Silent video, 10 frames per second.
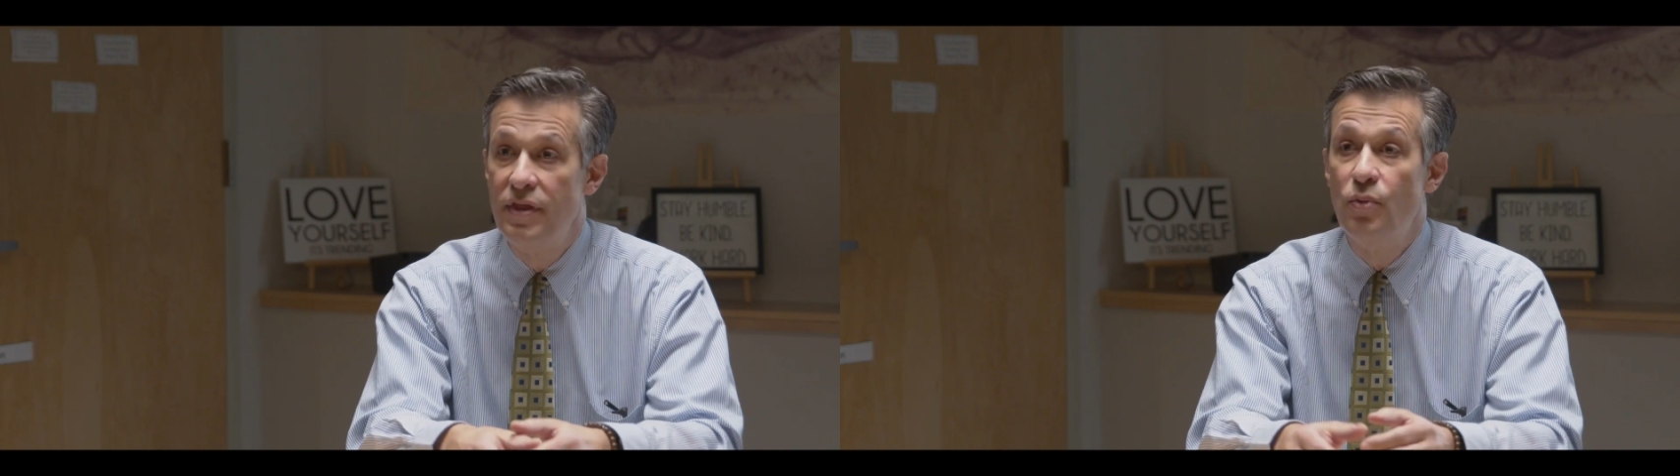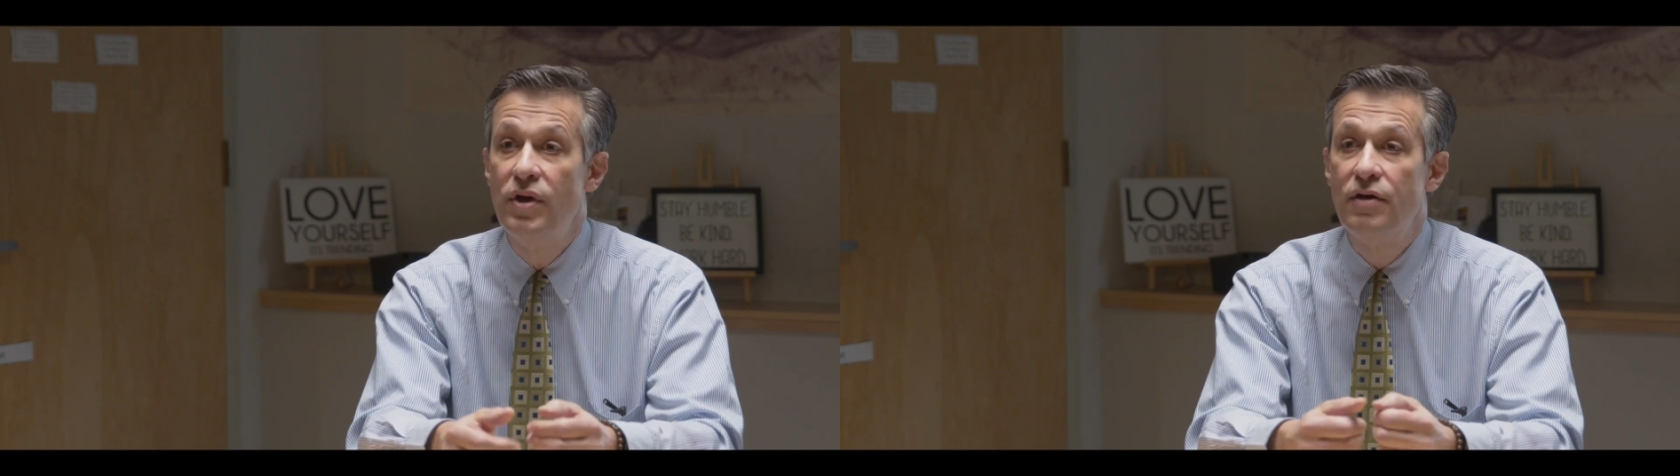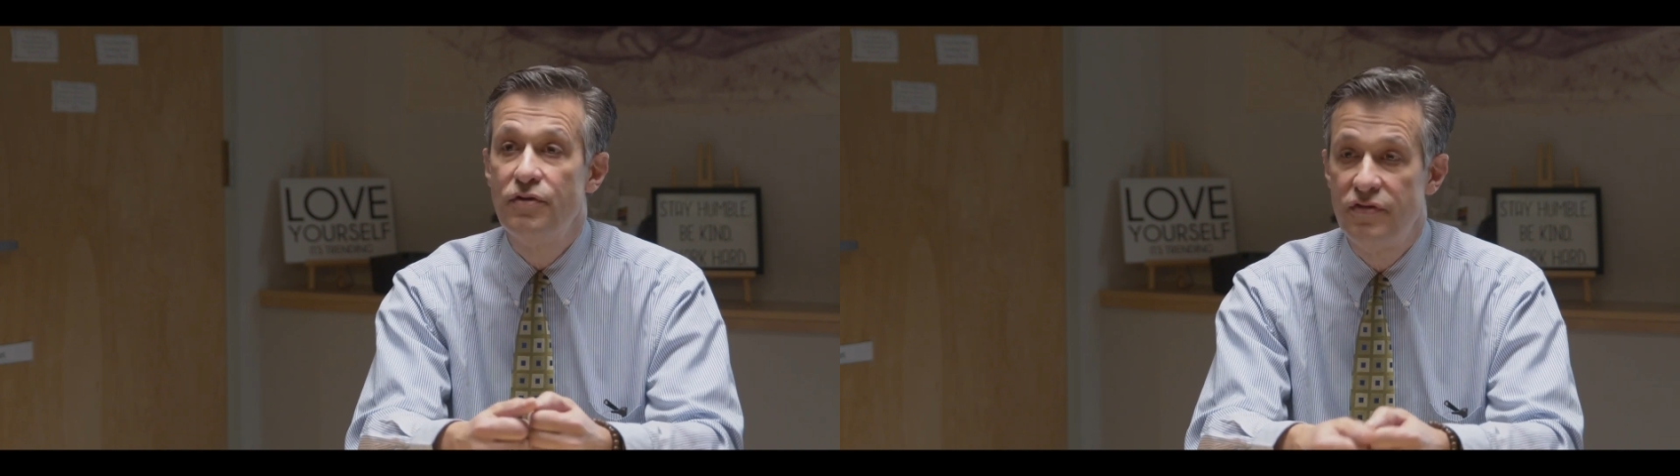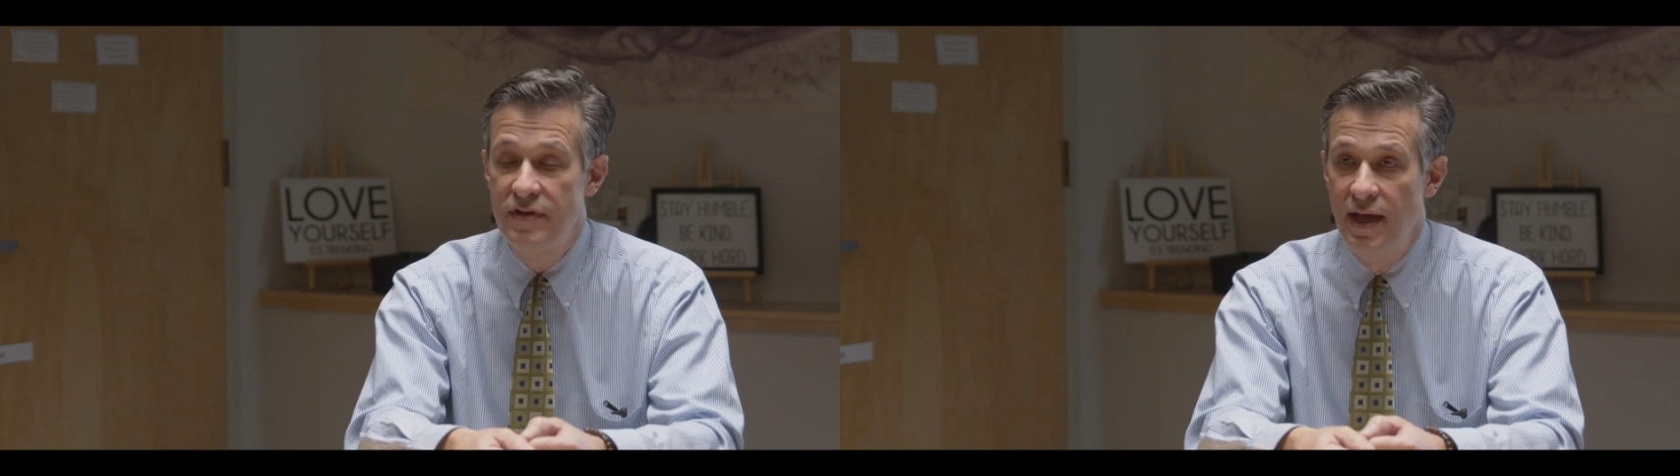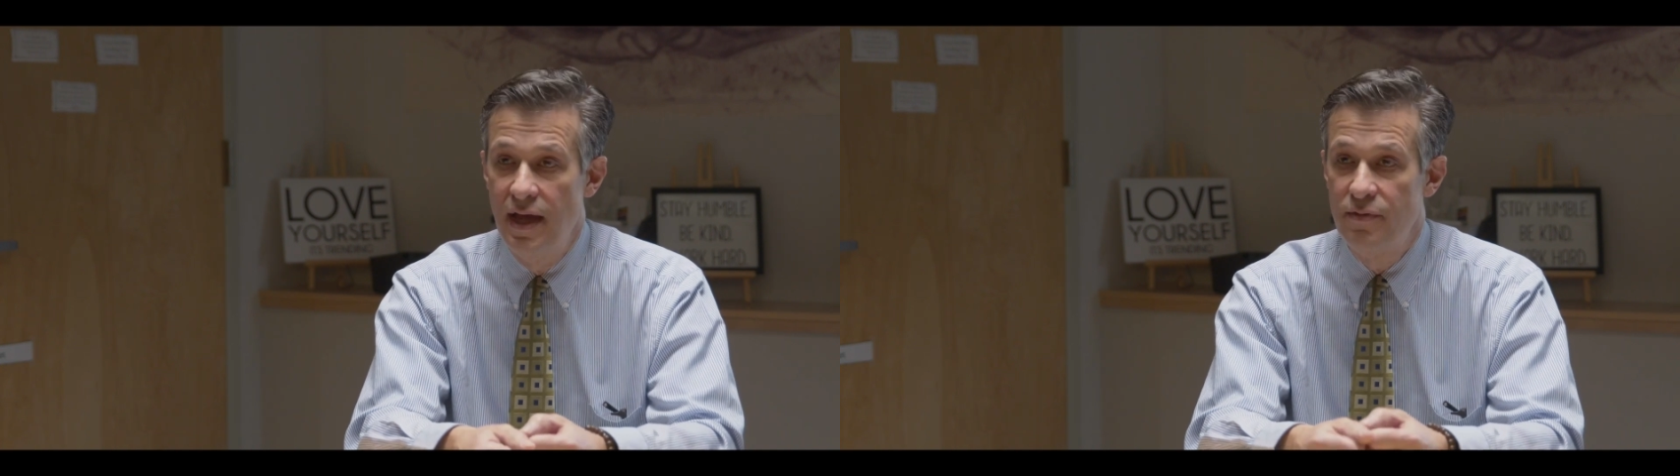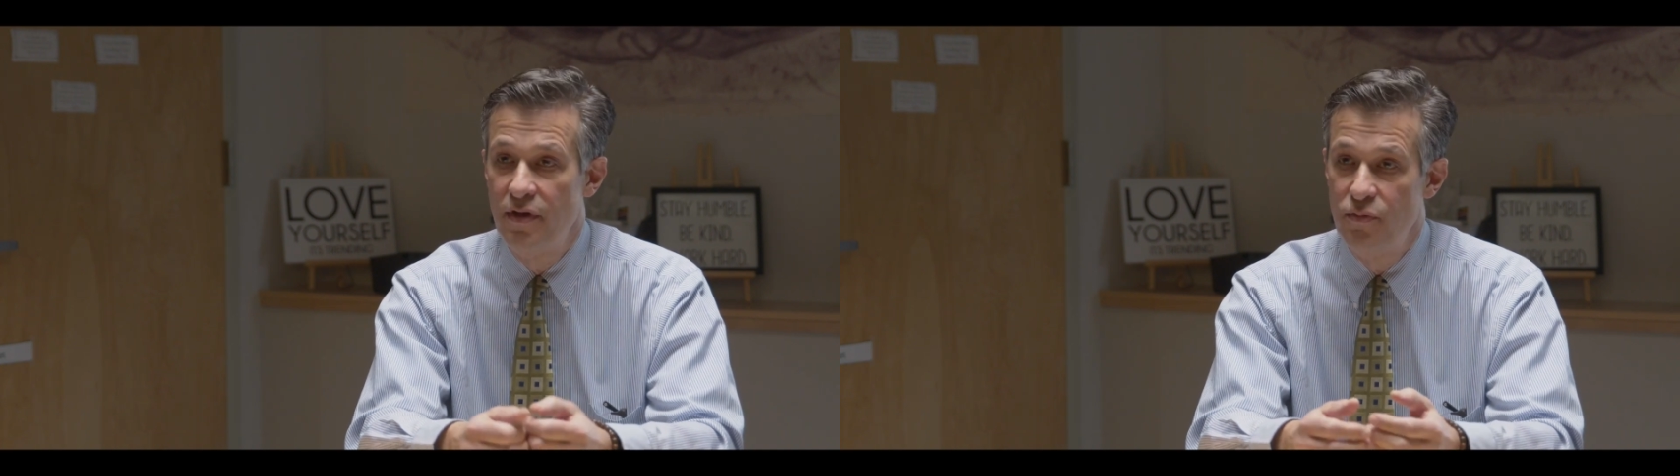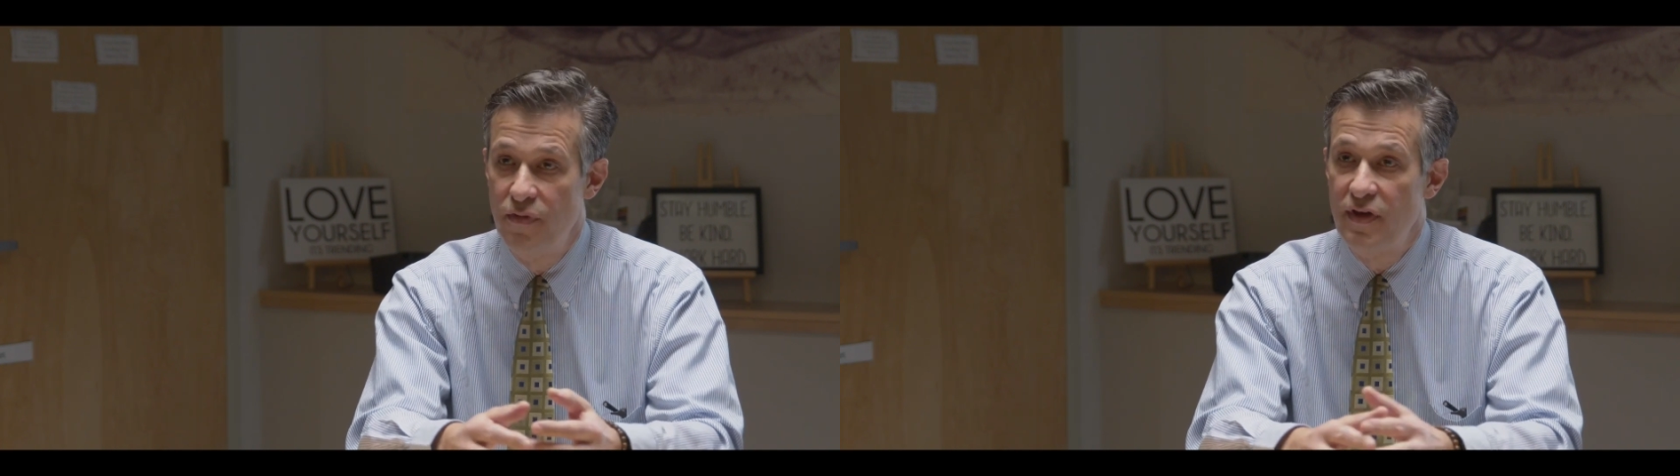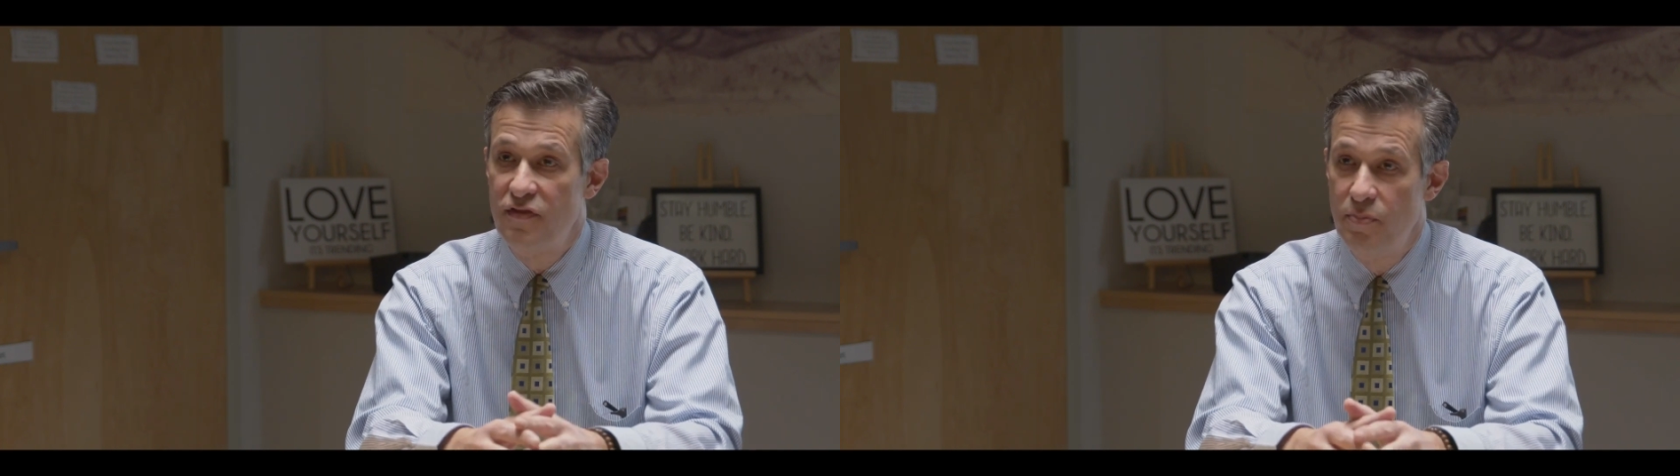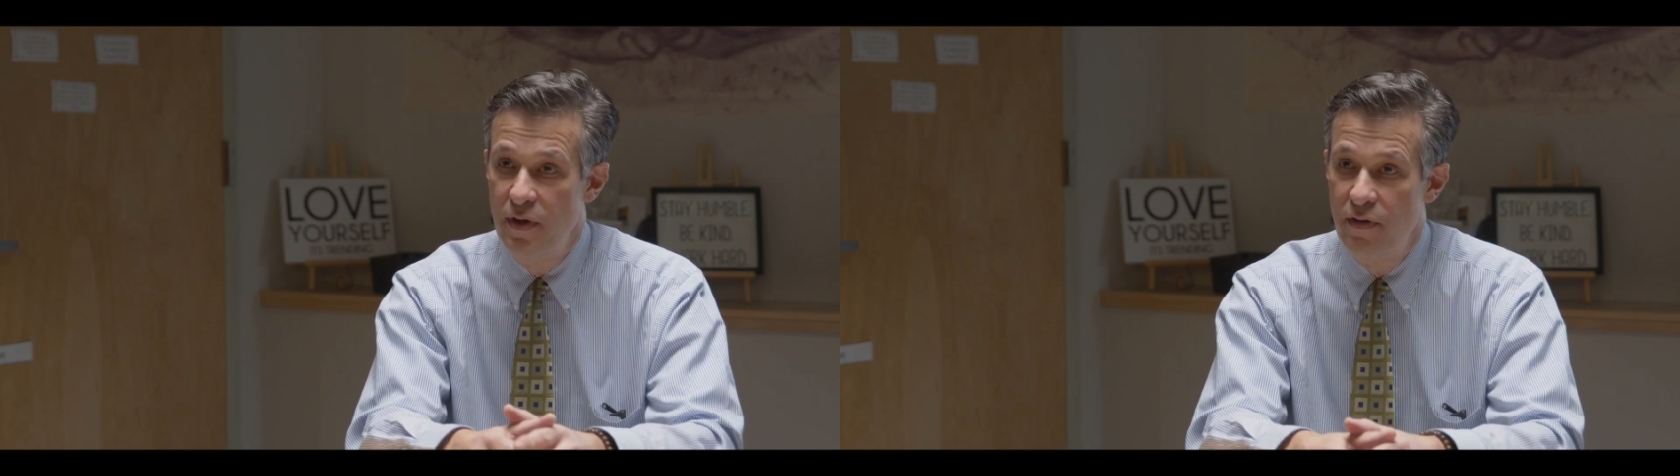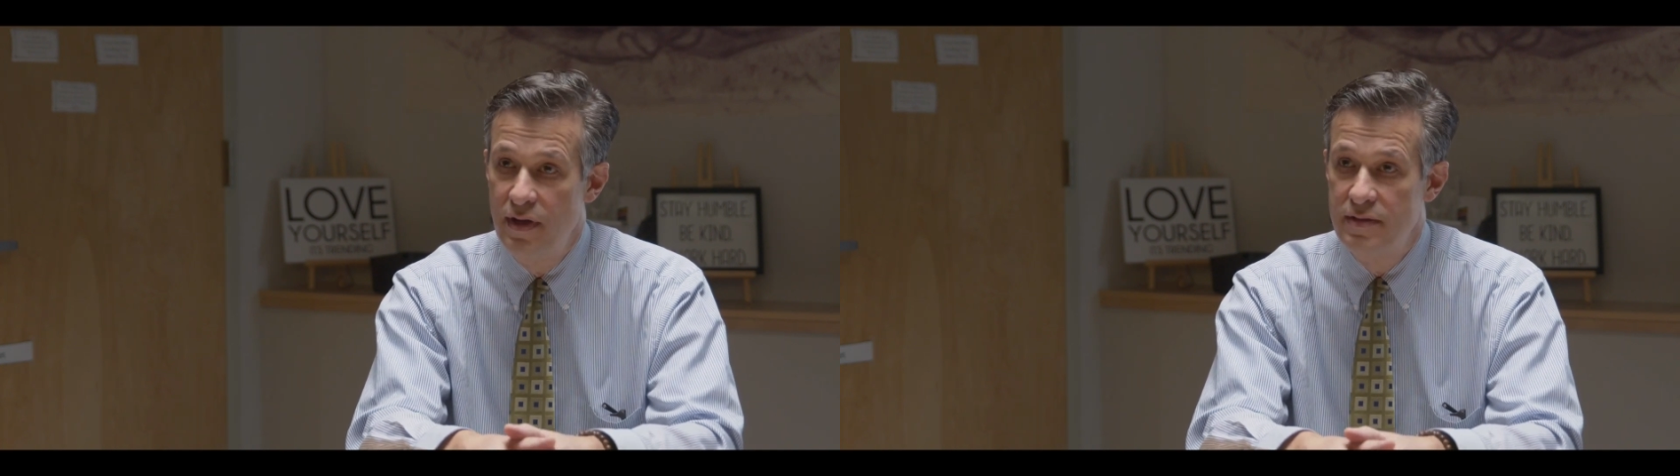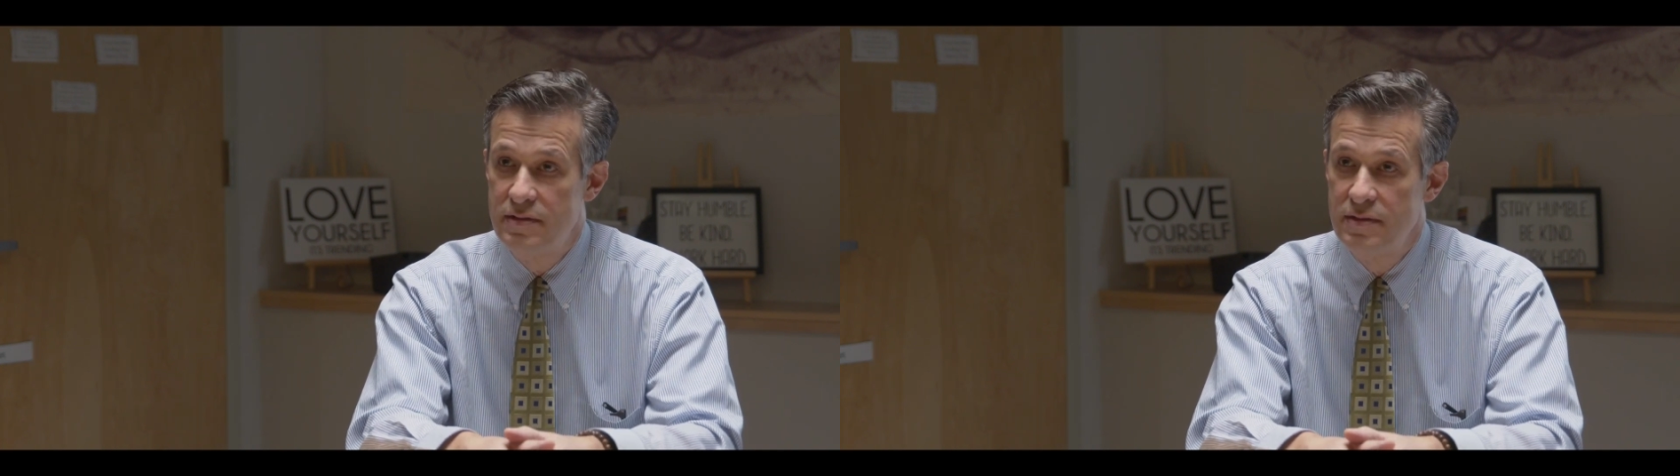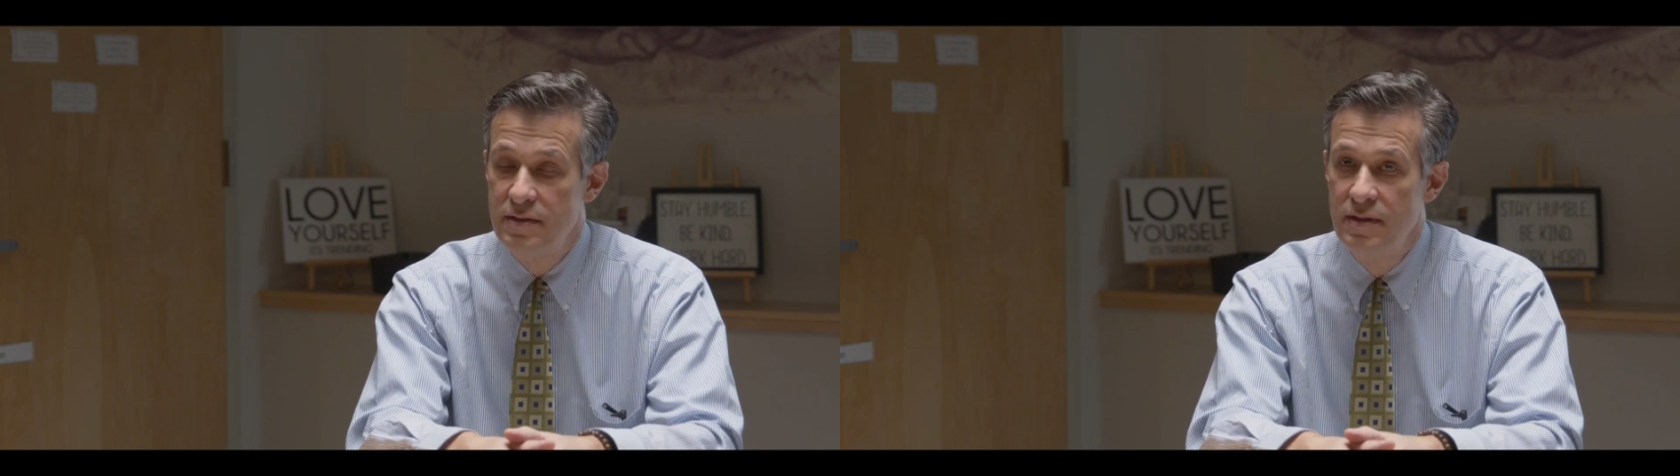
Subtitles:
We understand, because we've experienced